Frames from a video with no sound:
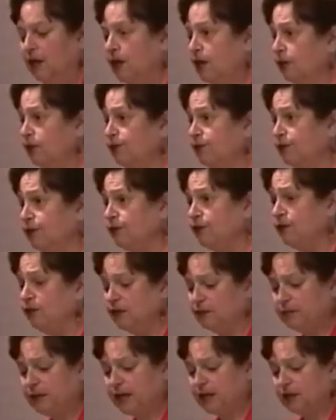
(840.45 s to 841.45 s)
The truth of the
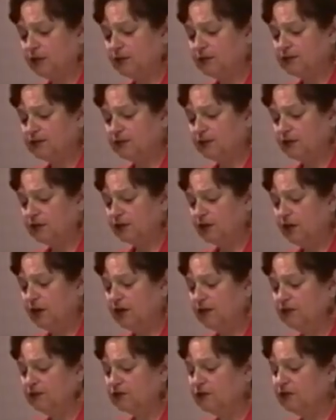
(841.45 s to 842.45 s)
matter is that the
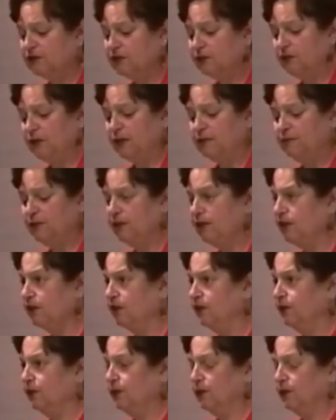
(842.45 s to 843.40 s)
laws are so ambigu